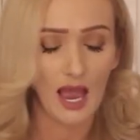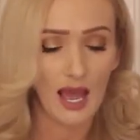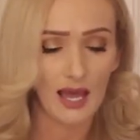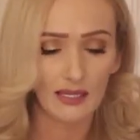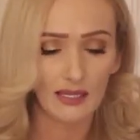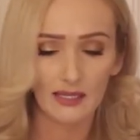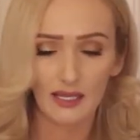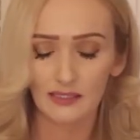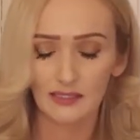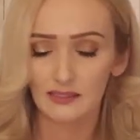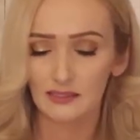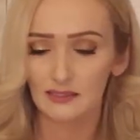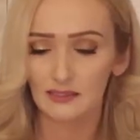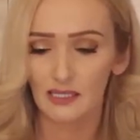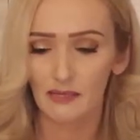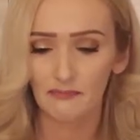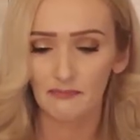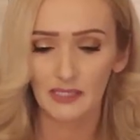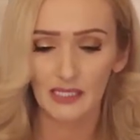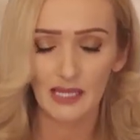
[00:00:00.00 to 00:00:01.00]
and that
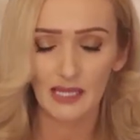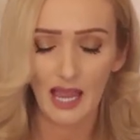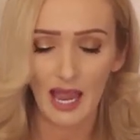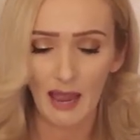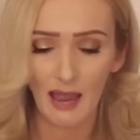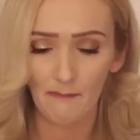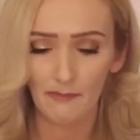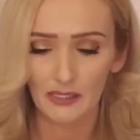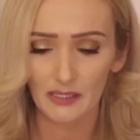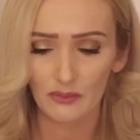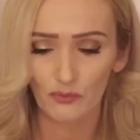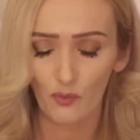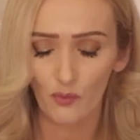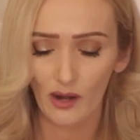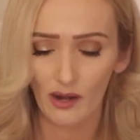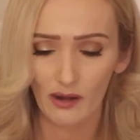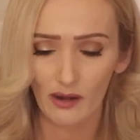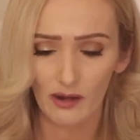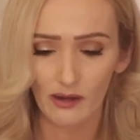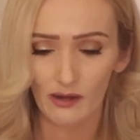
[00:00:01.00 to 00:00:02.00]
something happened
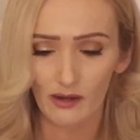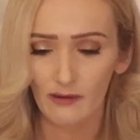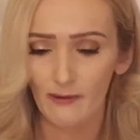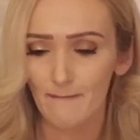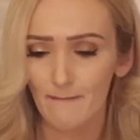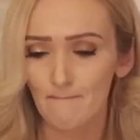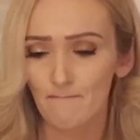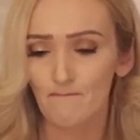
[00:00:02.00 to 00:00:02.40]
where